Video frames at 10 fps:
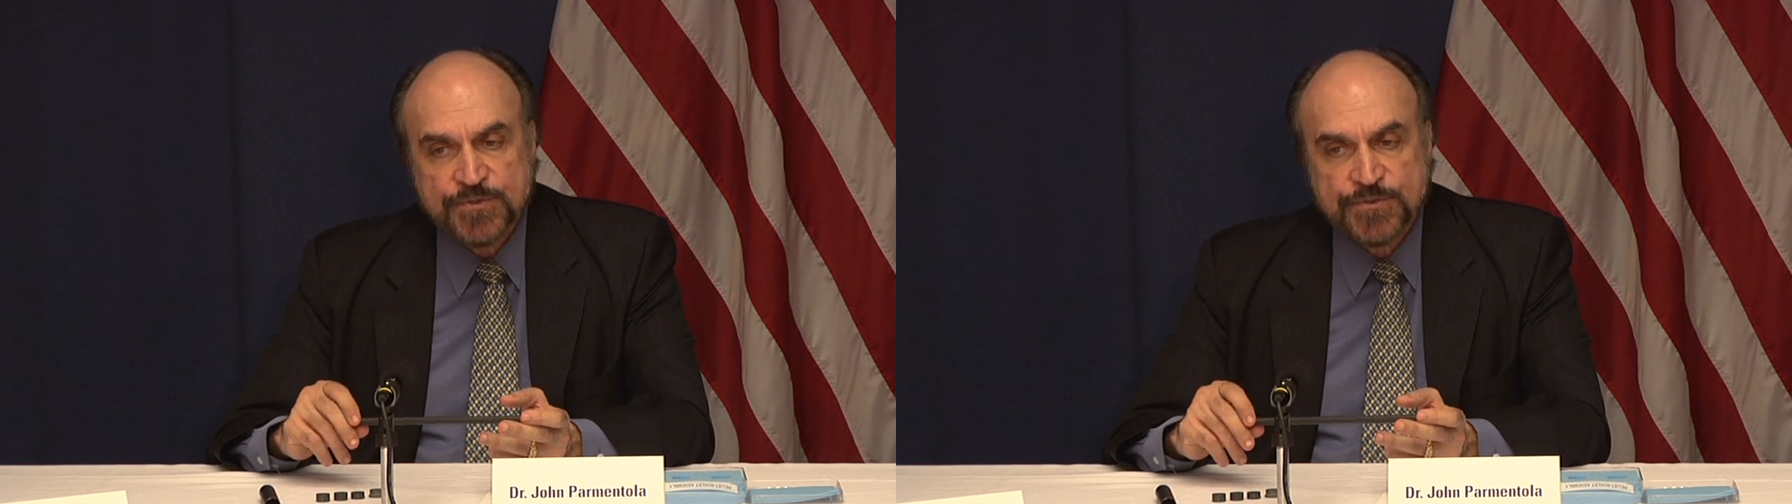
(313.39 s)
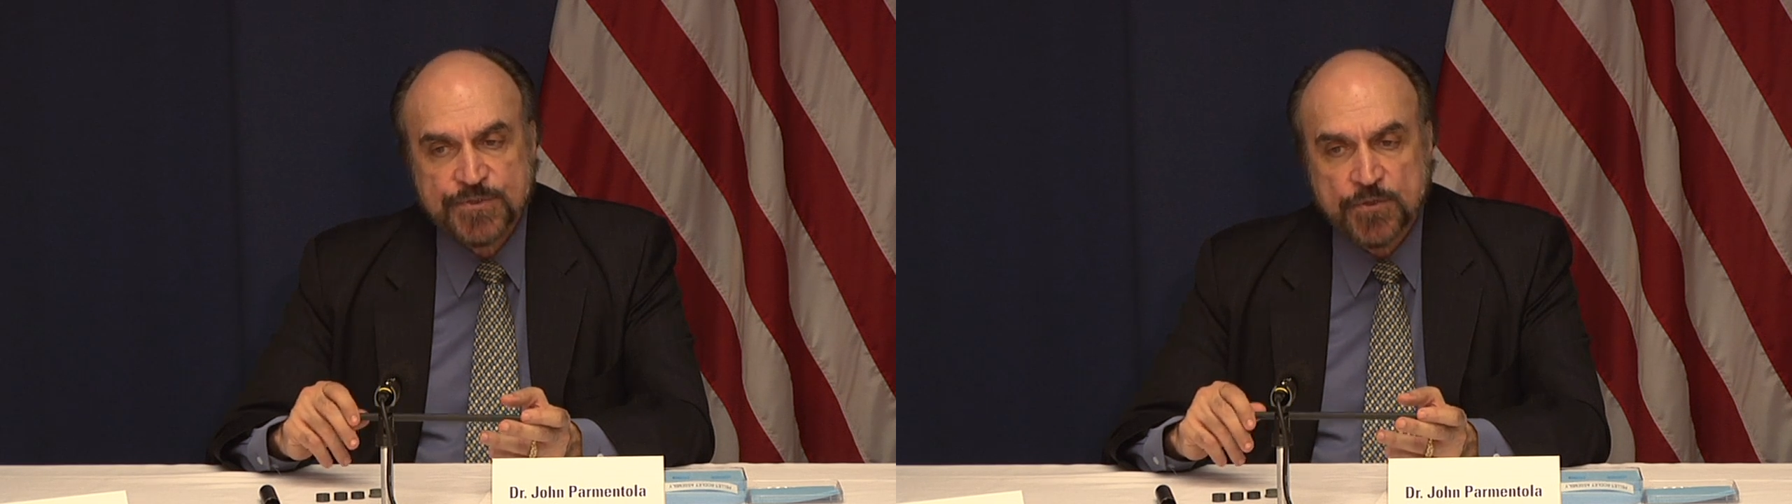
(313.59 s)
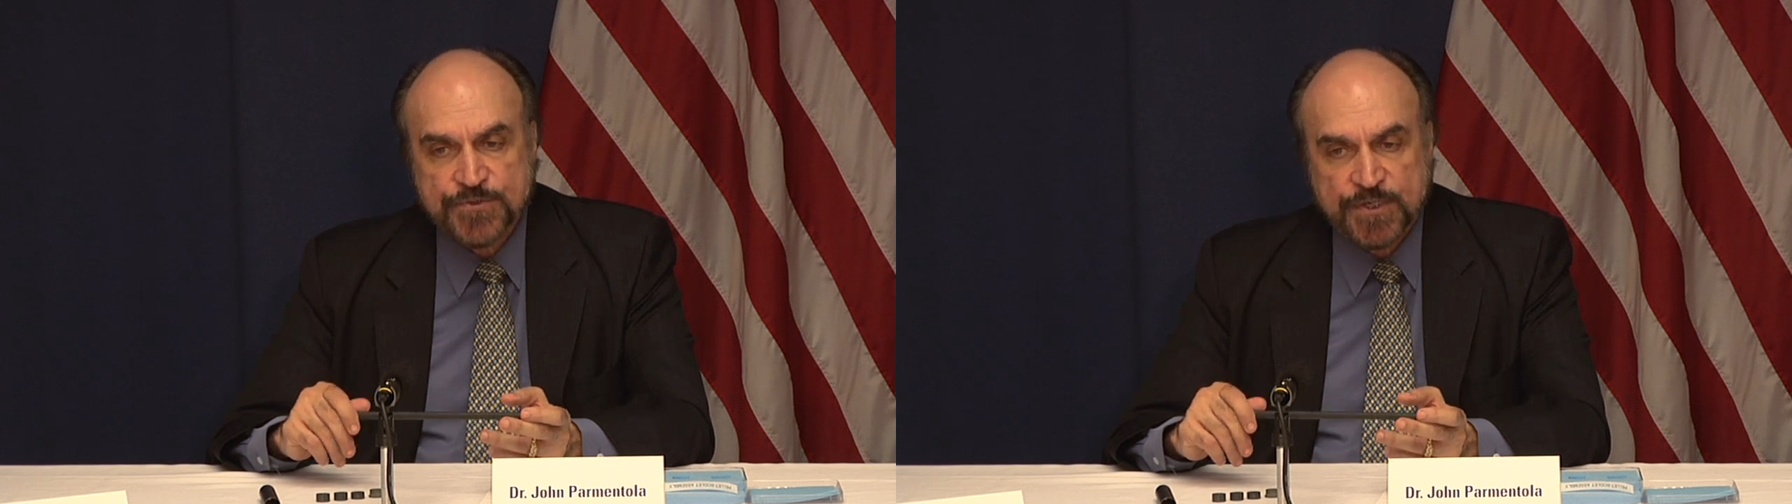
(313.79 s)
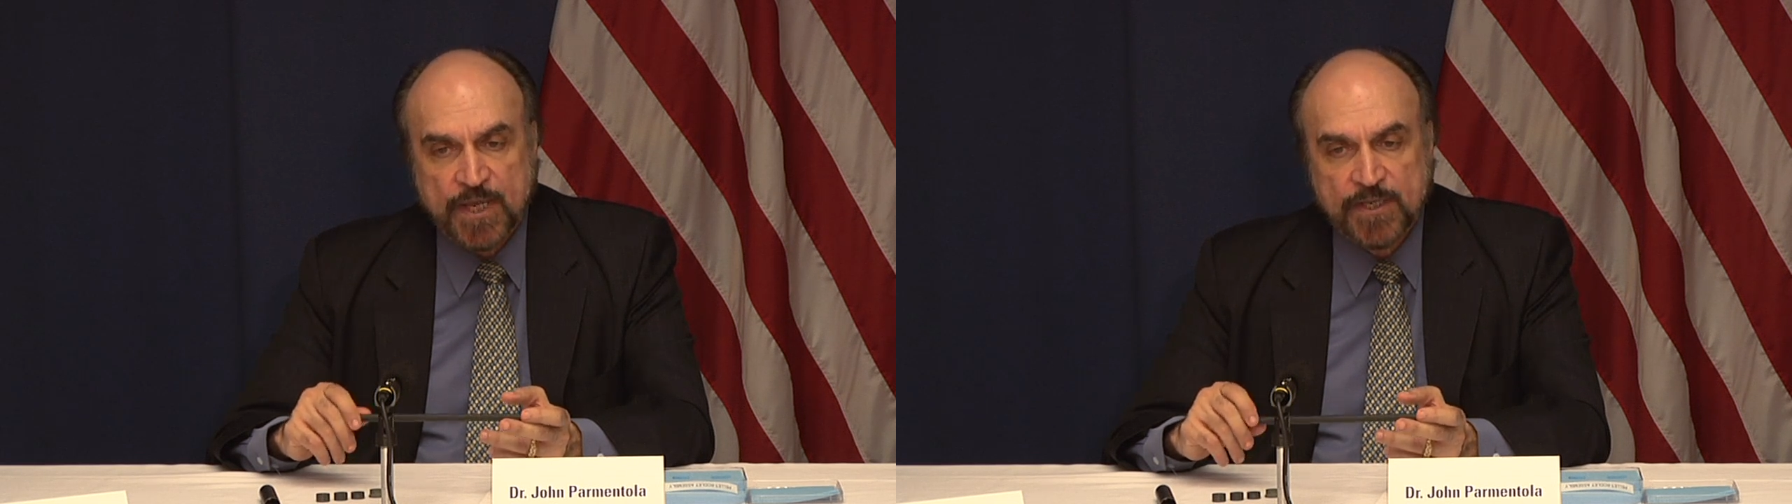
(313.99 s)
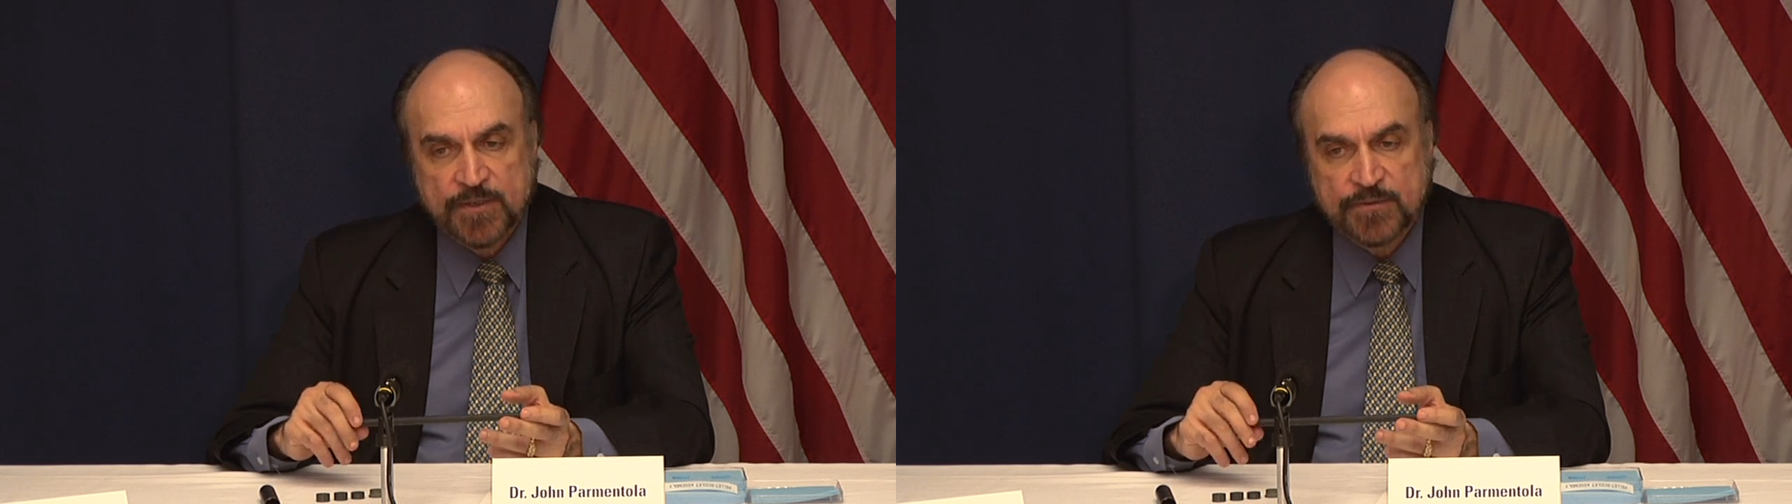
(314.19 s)

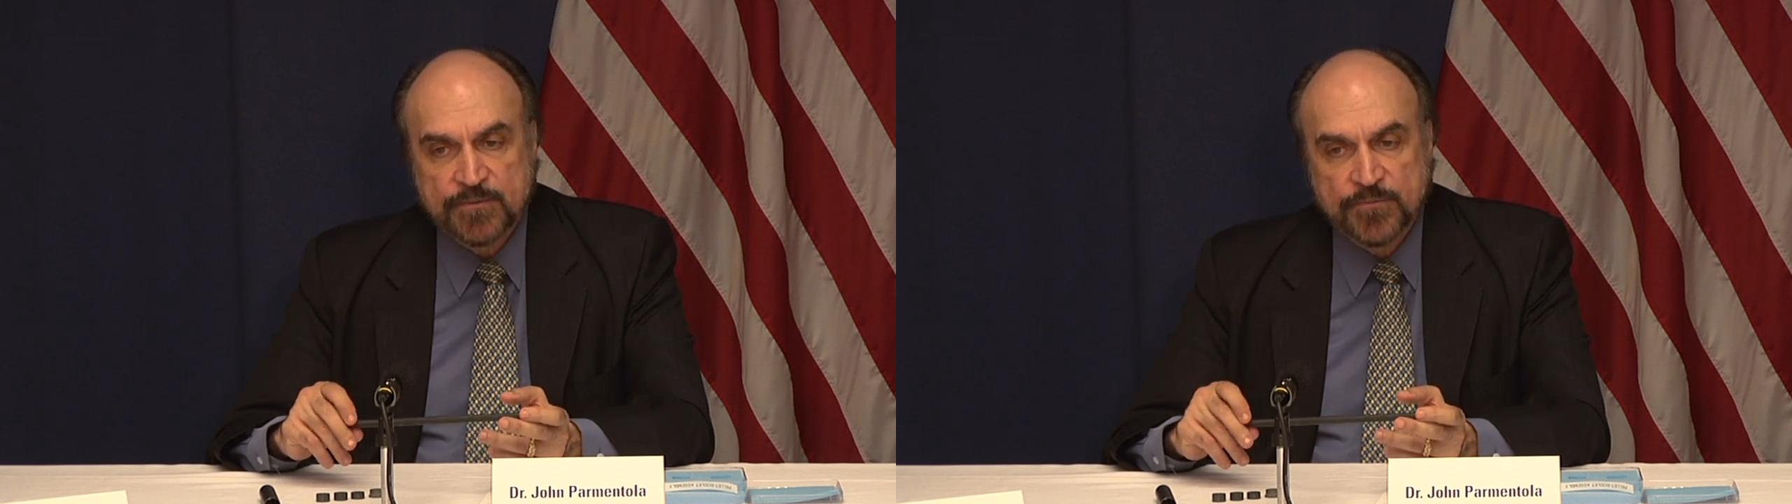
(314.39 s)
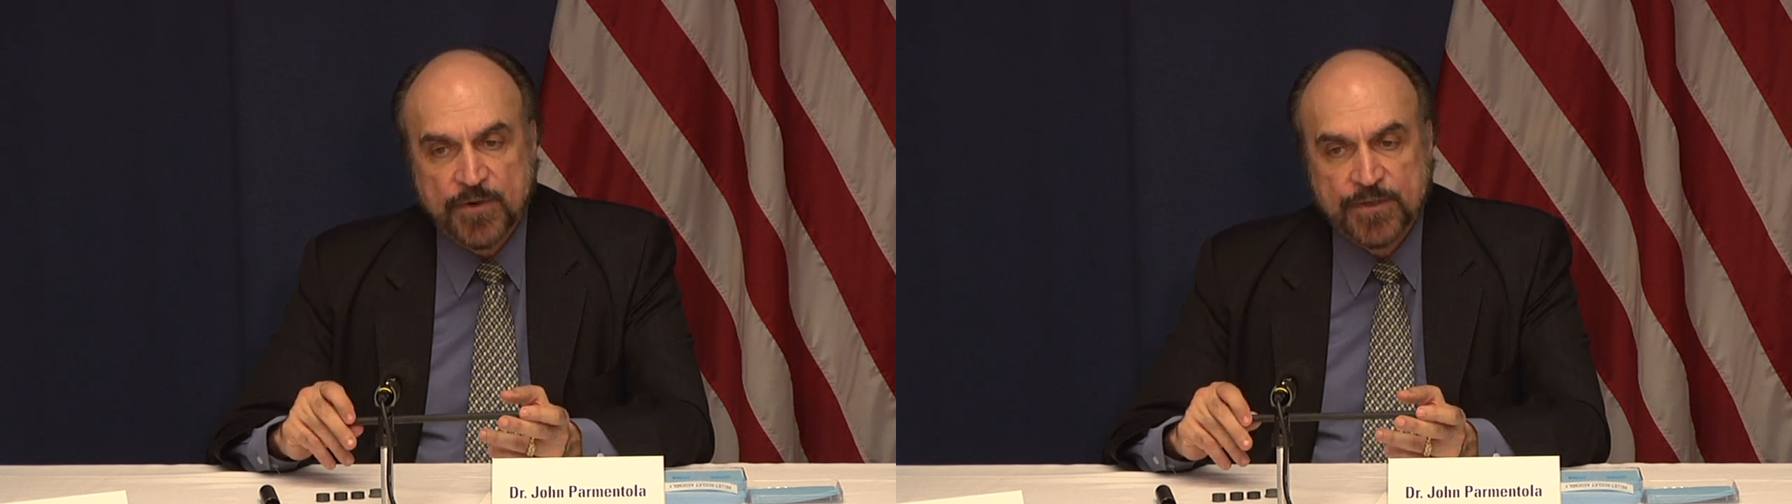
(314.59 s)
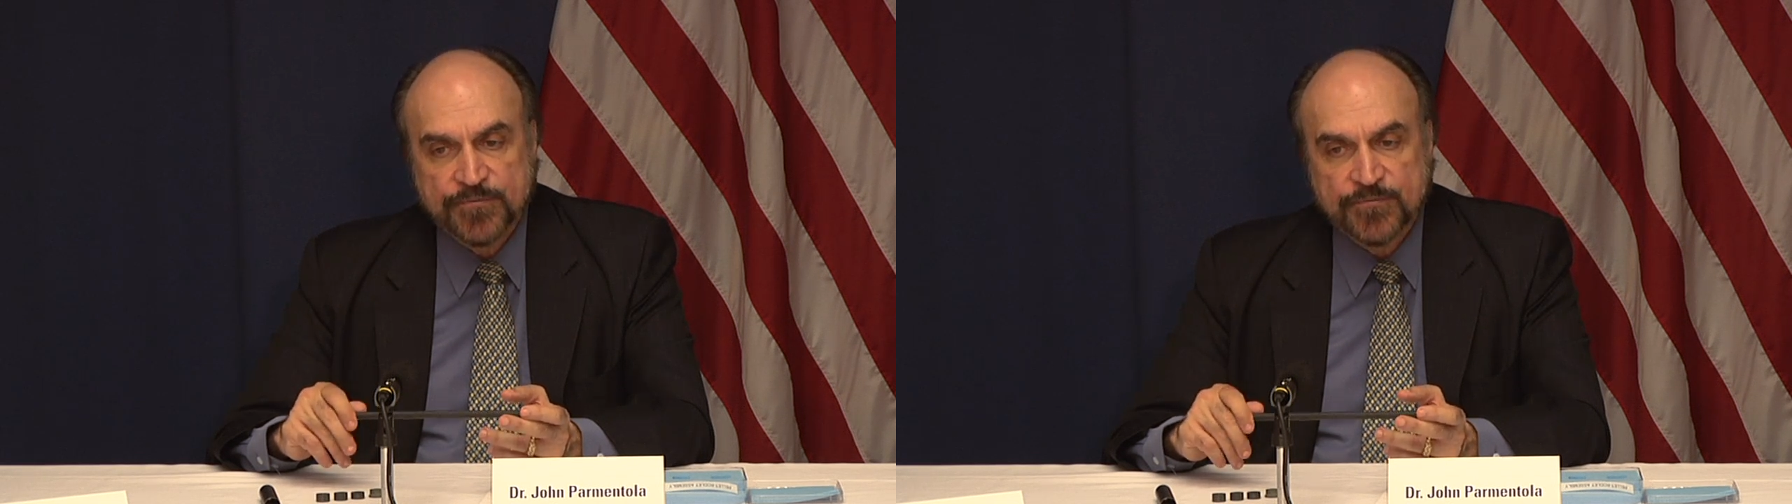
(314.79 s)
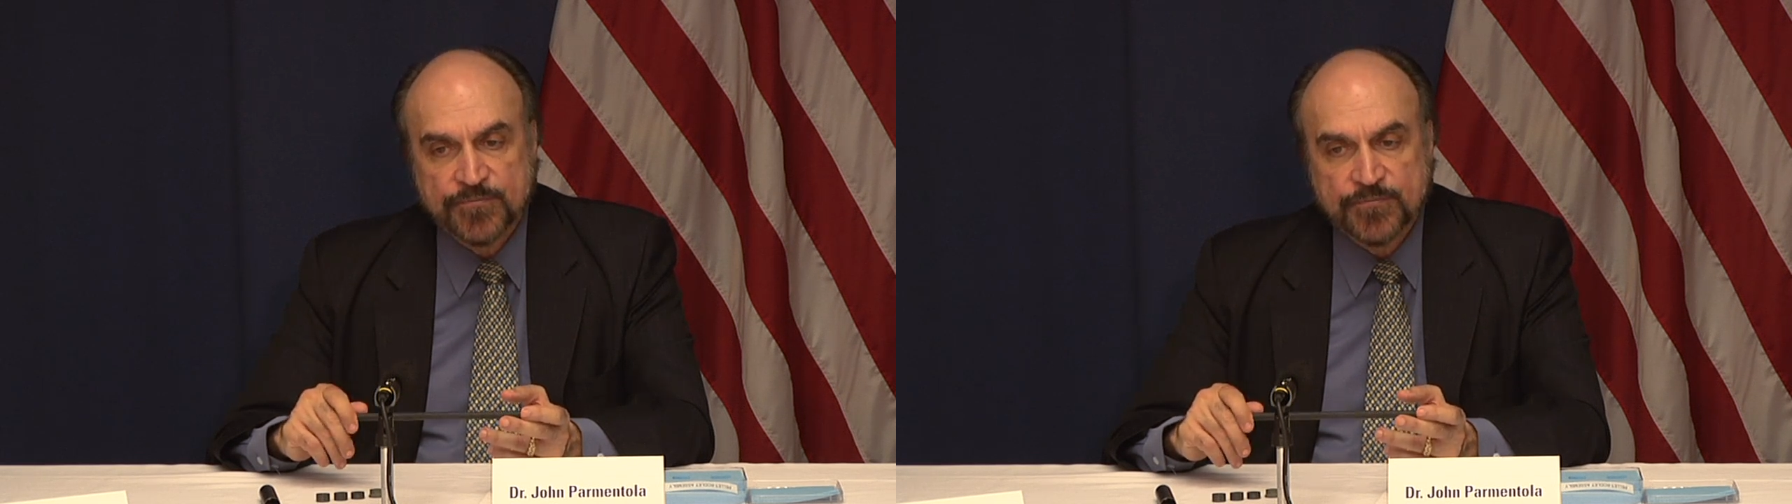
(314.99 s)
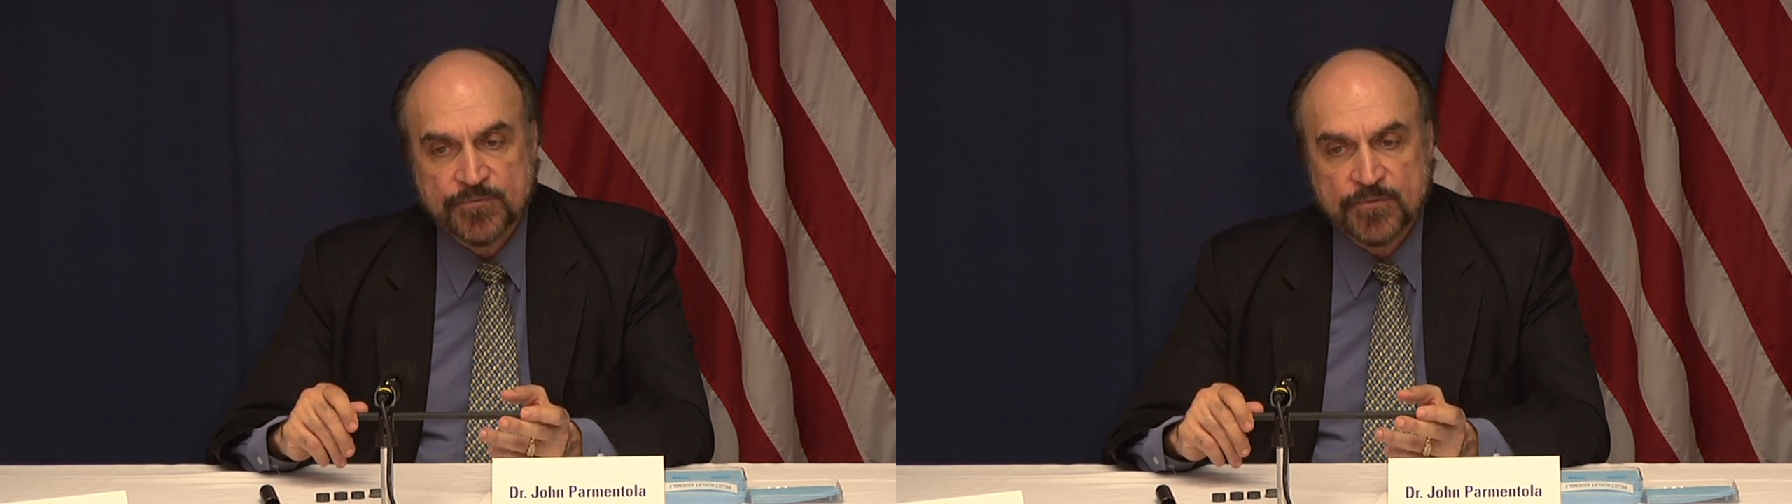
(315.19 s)
associated
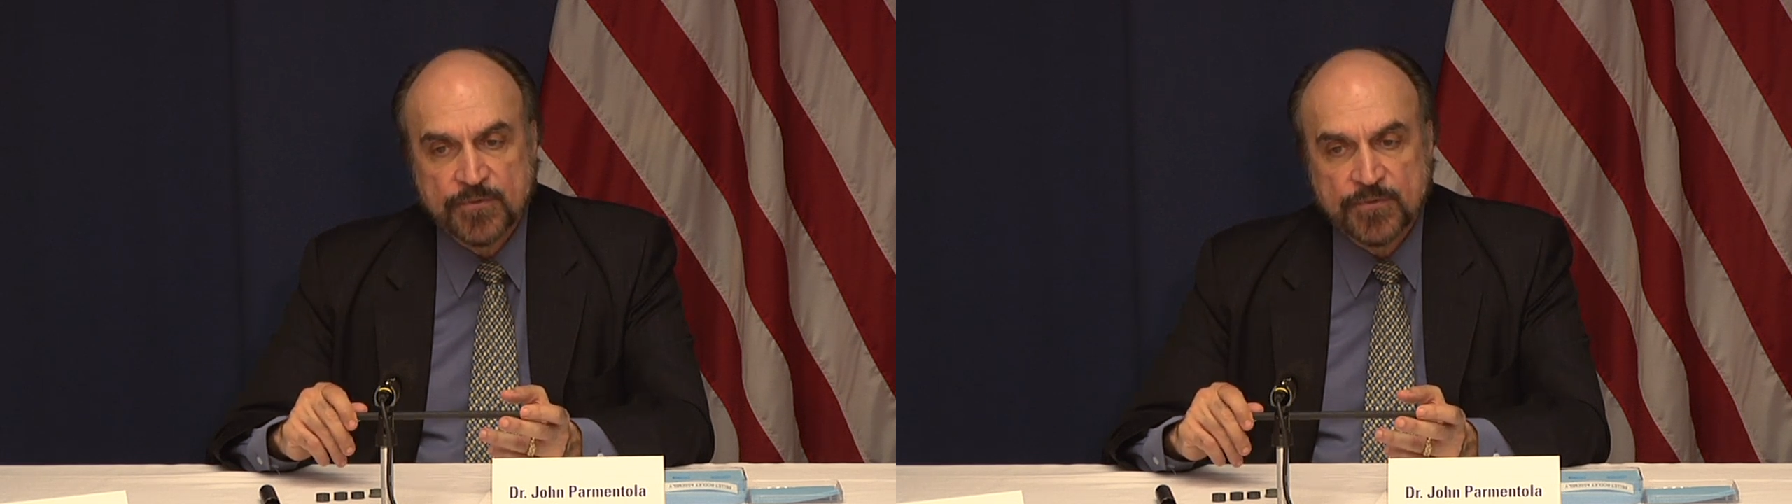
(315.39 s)
with